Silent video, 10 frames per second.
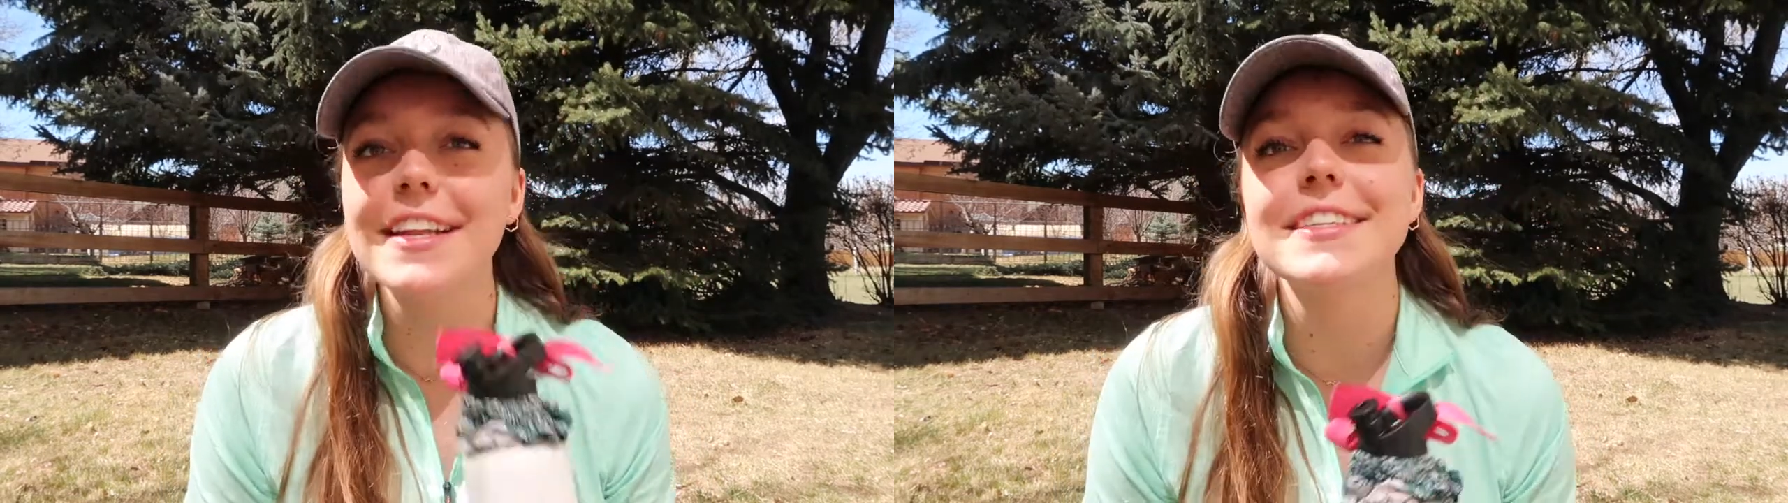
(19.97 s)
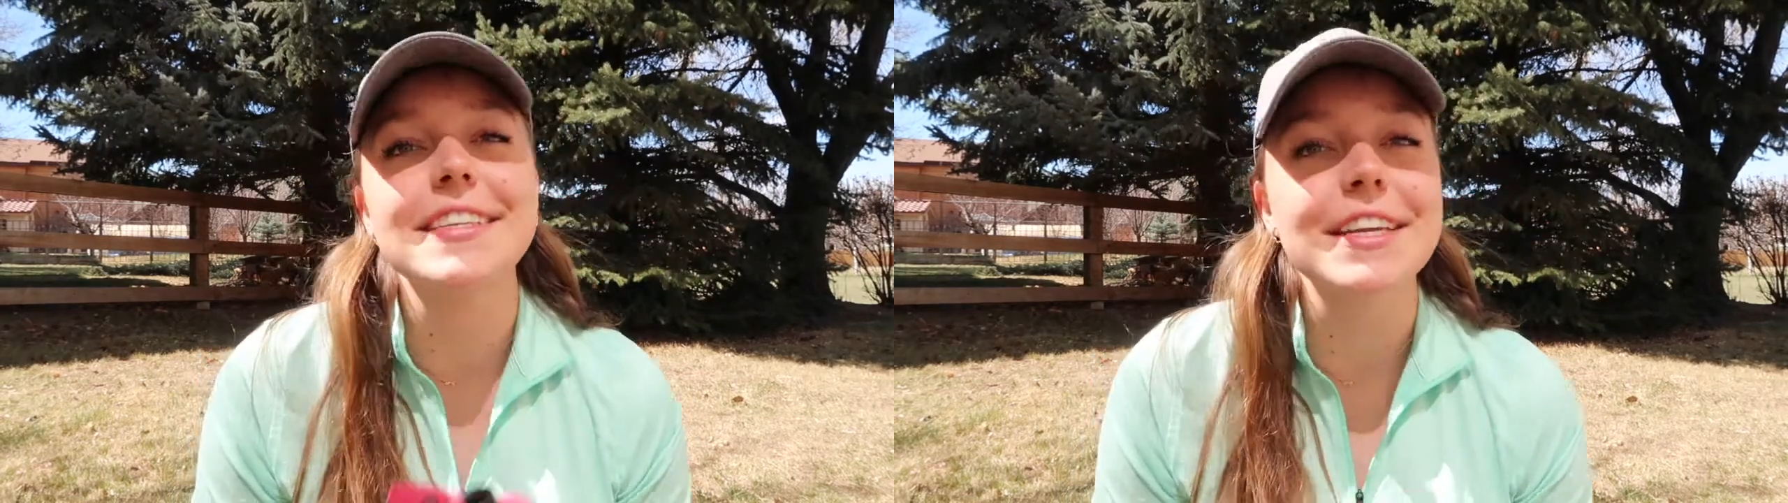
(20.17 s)

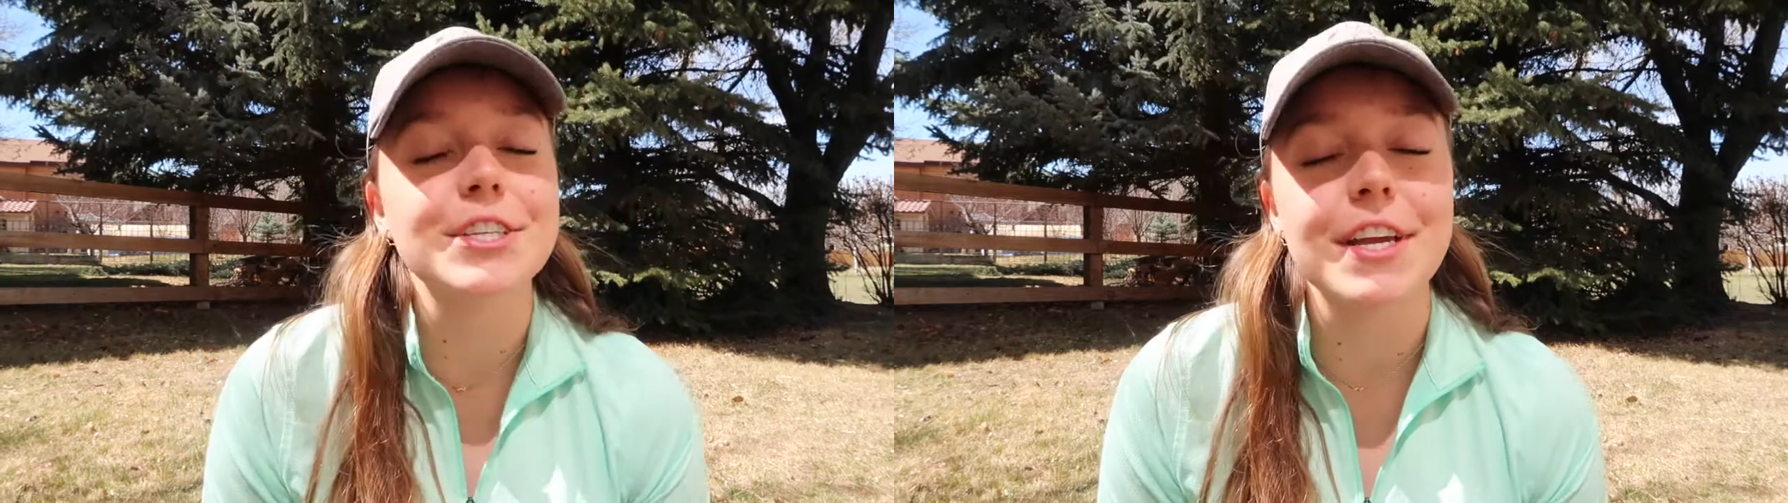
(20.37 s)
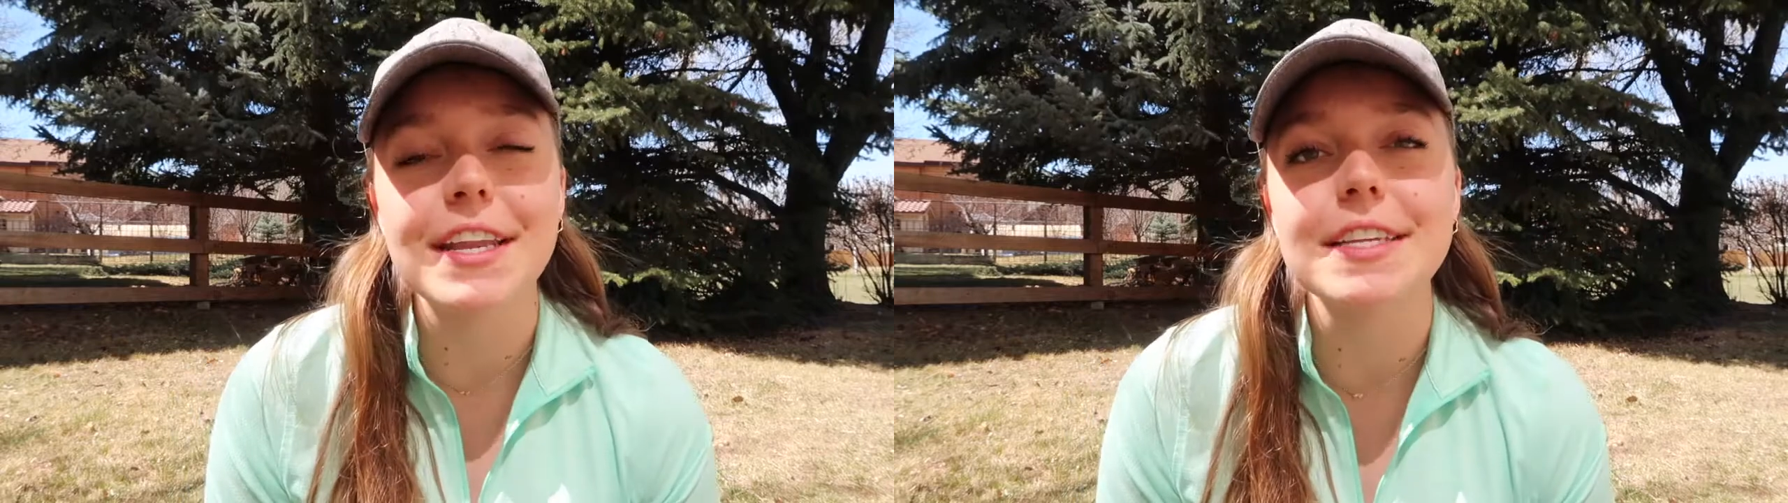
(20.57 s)
and seek
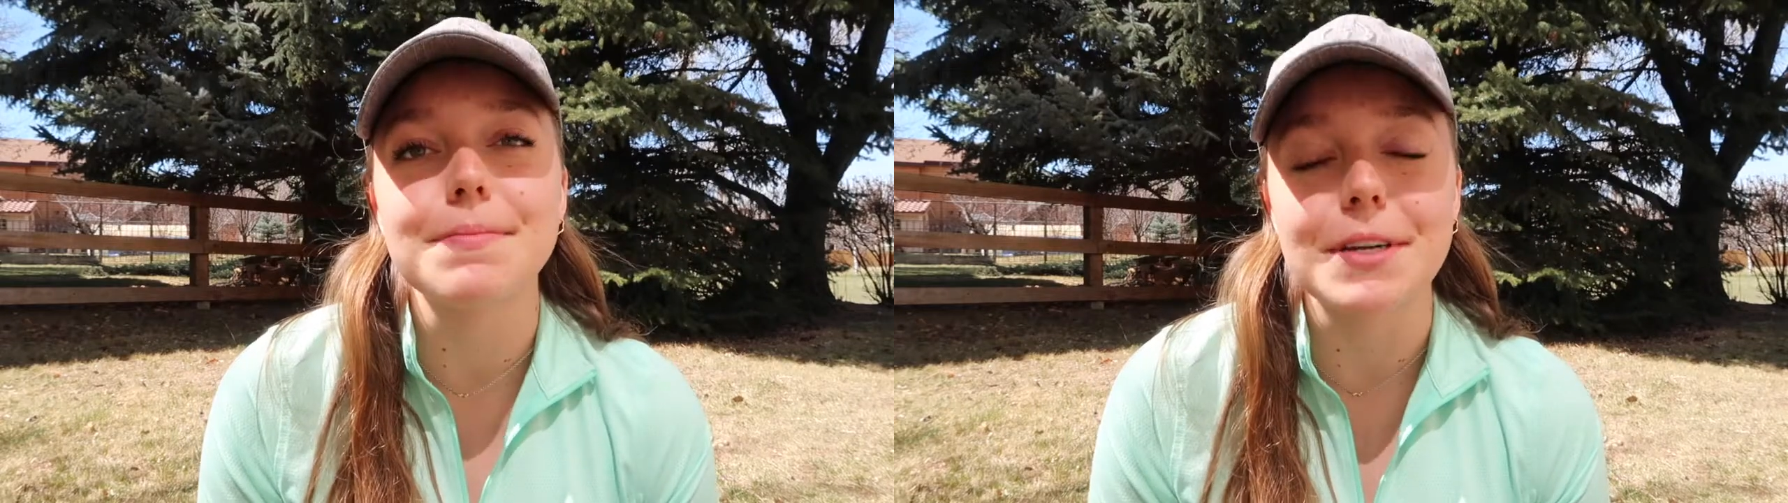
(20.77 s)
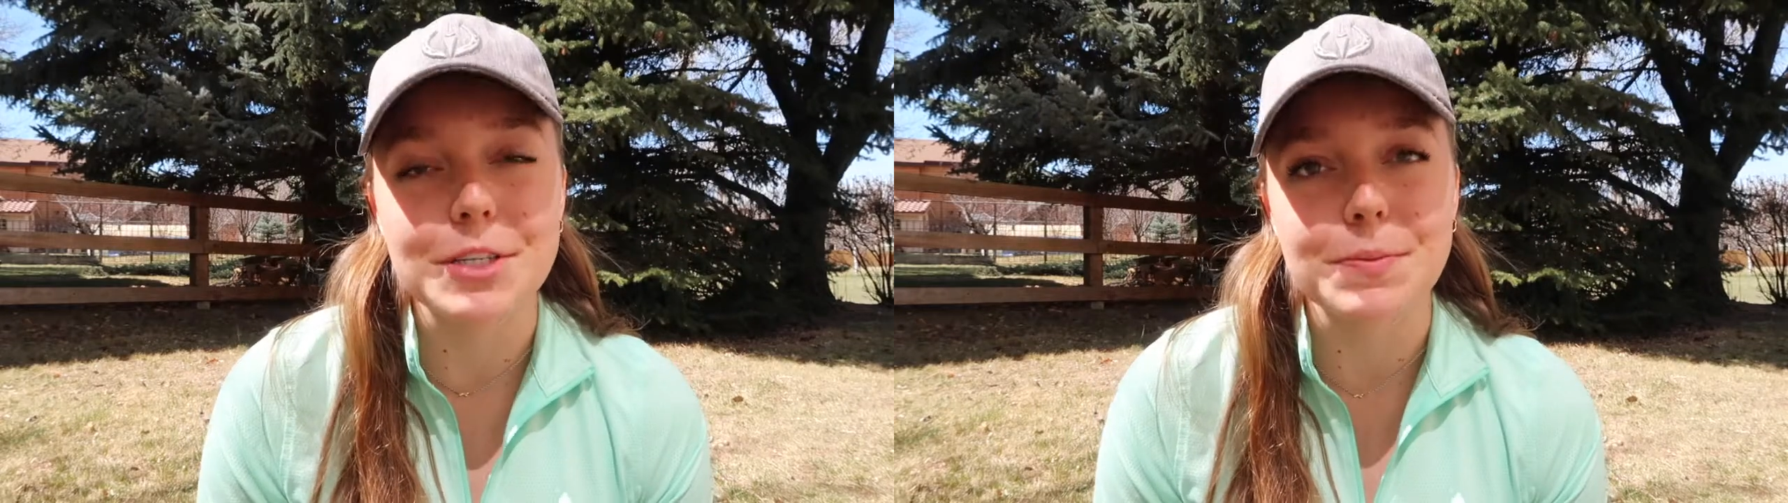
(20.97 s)
shade as
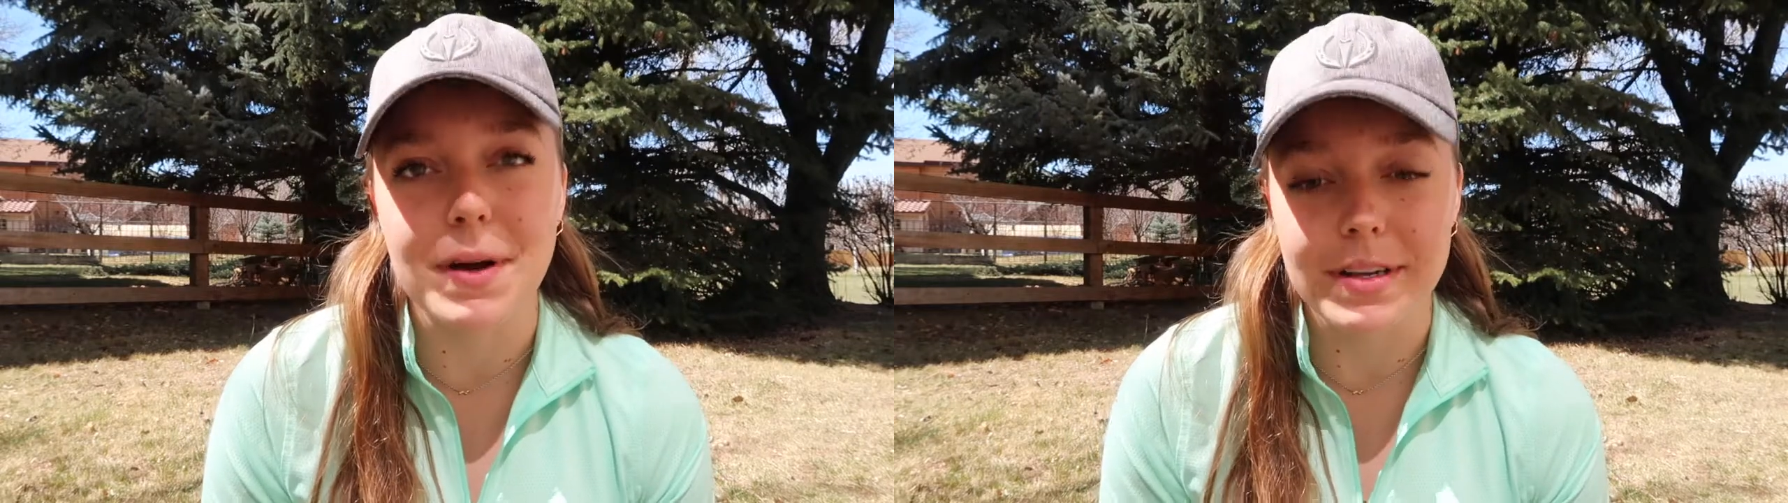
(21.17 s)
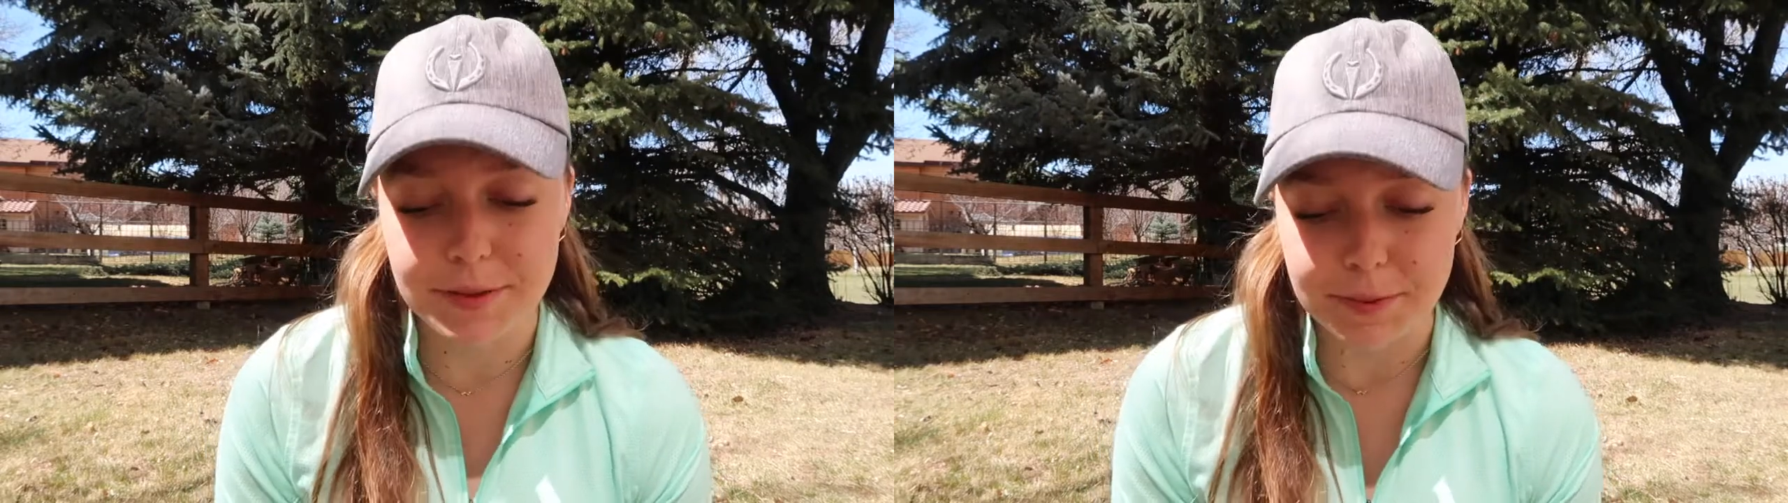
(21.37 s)
much as
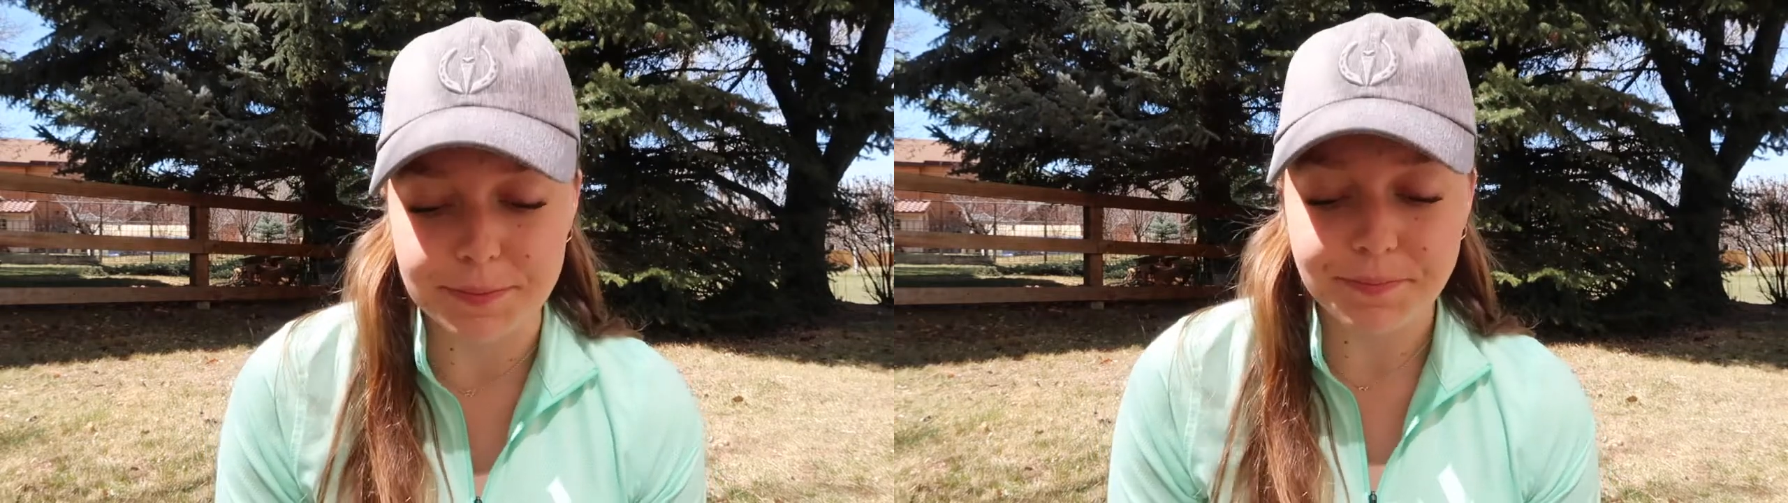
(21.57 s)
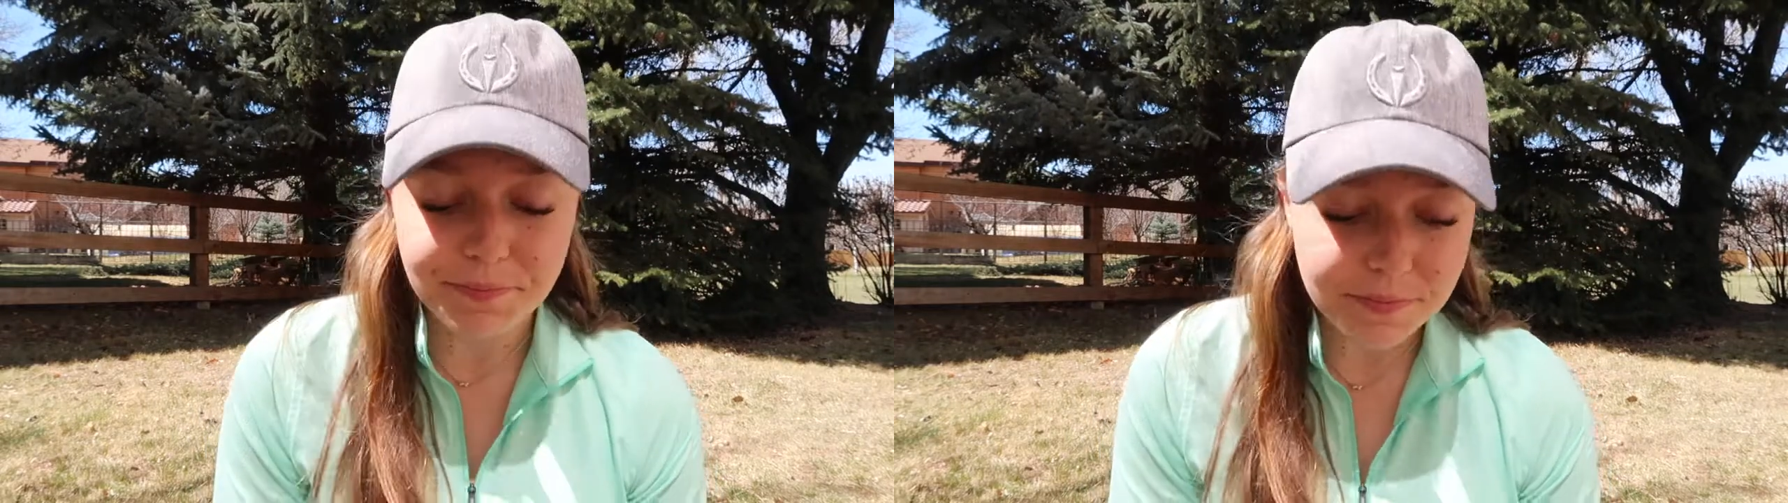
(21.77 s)
possible.